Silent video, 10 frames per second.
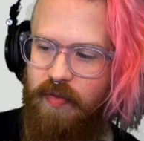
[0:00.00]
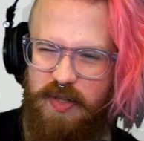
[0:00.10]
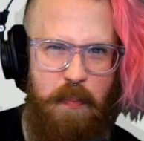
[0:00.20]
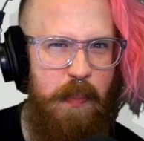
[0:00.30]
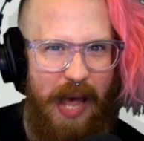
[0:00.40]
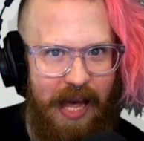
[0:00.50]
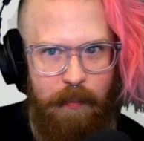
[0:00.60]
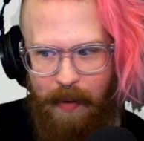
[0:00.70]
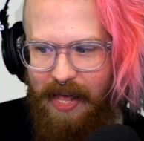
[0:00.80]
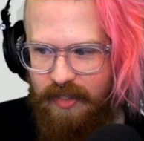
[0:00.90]
this
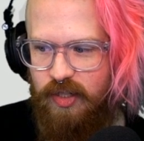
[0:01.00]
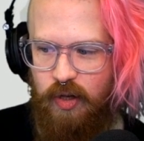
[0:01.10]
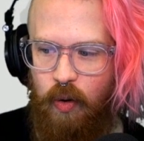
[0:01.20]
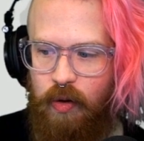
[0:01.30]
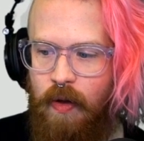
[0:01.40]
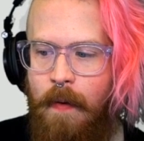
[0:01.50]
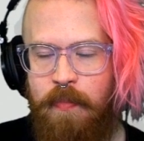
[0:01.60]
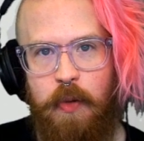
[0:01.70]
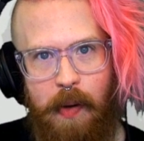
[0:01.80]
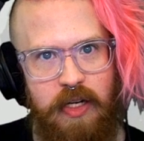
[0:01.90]
bad, bad soul,
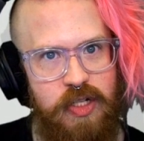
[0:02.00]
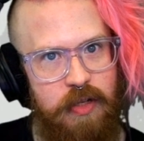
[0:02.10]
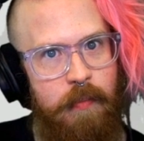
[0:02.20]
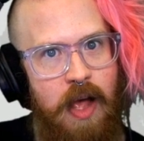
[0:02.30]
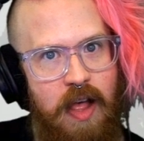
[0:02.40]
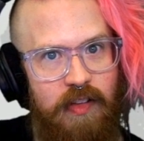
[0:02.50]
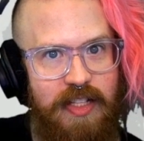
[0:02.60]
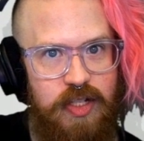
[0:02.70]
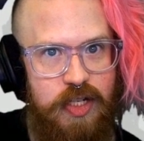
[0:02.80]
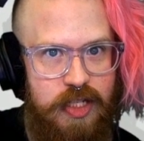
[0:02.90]
to punish them,
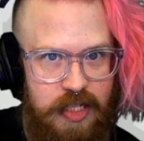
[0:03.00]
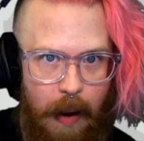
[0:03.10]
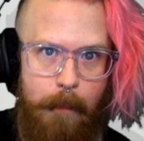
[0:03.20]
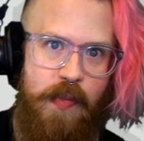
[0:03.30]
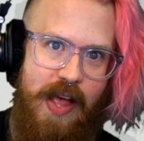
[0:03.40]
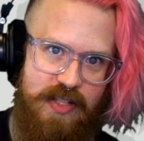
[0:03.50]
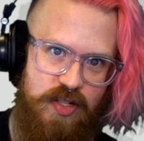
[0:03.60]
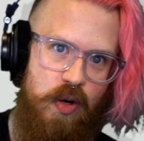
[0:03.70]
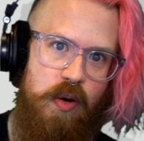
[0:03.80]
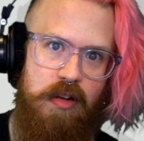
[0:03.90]
let's dump that
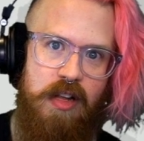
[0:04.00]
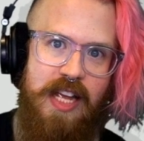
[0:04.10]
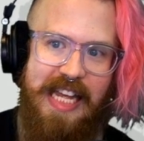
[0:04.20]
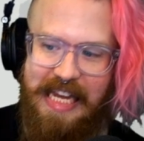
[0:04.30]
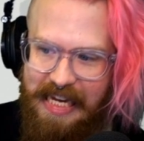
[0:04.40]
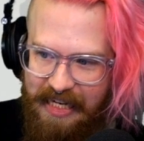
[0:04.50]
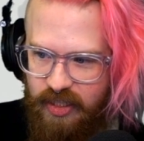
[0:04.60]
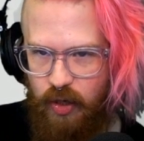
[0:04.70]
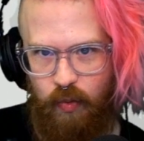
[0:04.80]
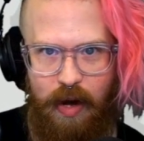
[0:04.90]
soul
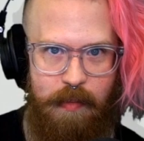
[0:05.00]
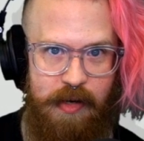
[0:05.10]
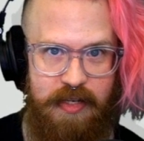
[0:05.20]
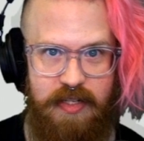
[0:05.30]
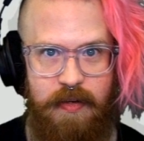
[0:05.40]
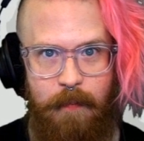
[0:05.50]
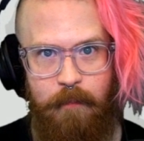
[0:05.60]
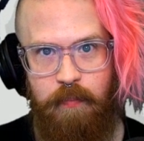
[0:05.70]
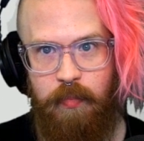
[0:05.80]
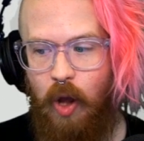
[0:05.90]
into Ramus.
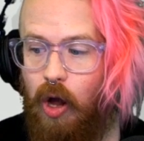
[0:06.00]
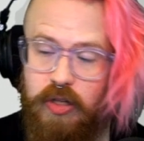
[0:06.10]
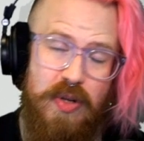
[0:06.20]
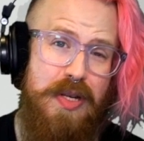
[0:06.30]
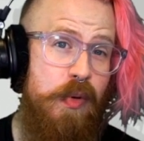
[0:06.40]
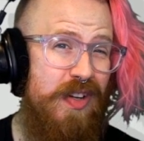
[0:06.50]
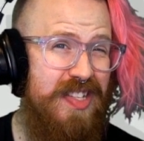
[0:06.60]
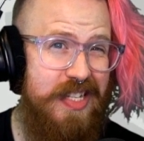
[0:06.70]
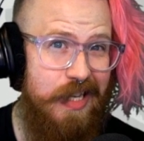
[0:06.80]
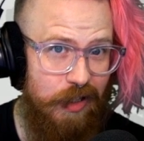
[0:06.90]
Also, someone could
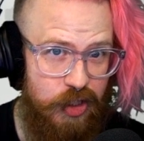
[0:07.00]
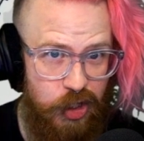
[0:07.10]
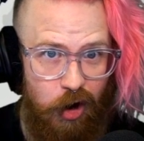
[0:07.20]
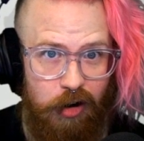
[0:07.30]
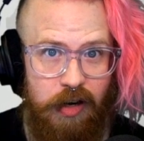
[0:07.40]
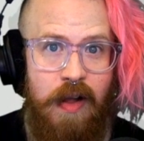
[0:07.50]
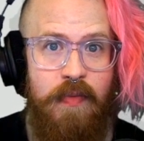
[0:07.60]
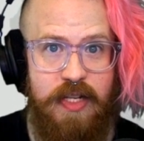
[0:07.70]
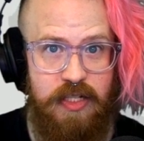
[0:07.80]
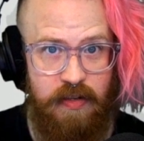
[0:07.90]
steal a jar.
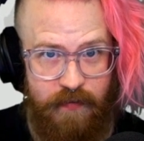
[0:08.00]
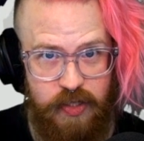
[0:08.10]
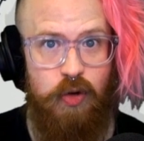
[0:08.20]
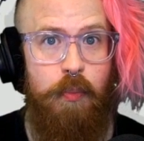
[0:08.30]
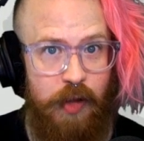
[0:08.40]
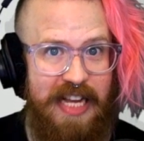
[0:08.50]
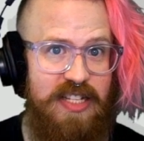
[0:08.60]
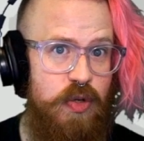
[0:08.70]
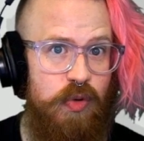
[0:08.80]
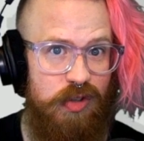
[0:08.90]
This is a physical
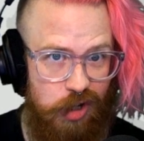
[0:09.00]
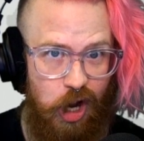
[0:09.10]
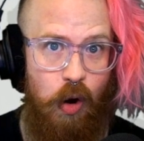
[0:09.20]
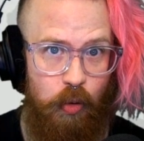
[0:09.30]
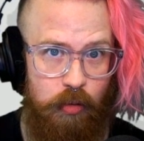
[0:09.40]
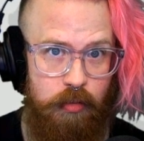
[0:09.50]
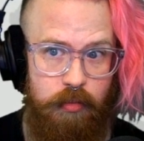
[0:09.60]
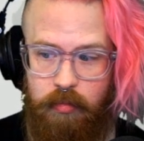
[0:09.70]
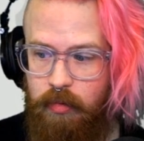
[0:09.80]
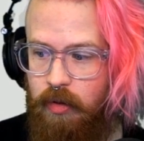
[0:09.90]
place you could go.
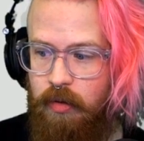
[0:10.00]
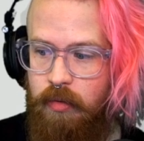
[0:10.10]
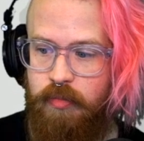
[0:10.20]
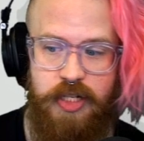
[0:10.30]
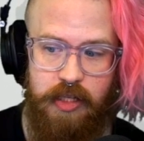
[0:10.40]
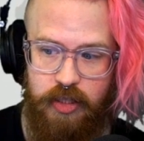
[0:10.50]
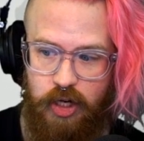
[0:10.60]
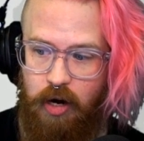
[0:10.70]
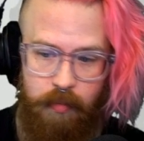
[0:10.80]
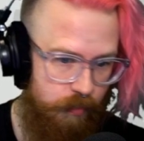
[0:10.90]
Steal a
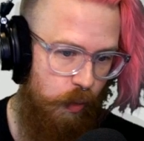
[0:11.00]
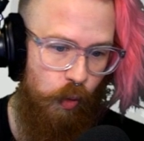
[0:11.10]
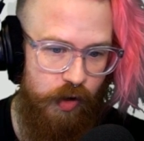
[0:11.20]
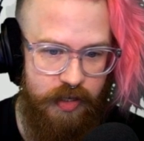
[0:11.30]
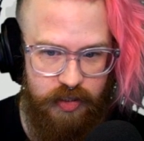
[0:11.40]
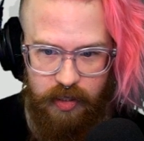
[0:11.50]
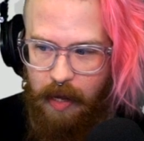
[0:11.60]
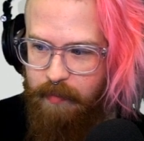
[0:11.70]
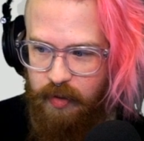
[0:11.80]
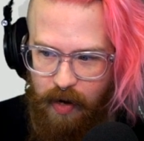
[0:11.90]
jar, pour it into the
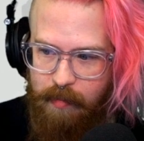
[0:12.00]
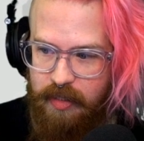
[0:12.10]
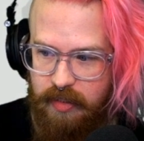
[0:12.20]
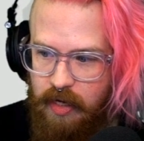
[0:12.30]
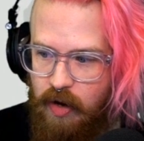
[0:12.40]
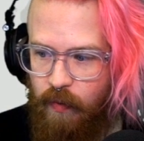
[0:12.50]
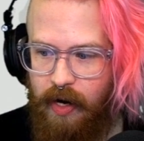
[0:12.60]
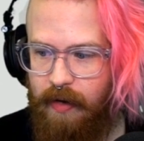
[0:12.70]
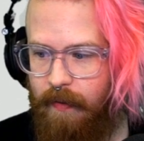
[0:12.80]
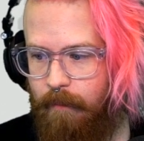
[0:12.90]
empty Ramus,
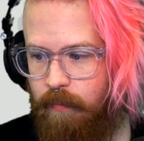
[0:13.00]
right?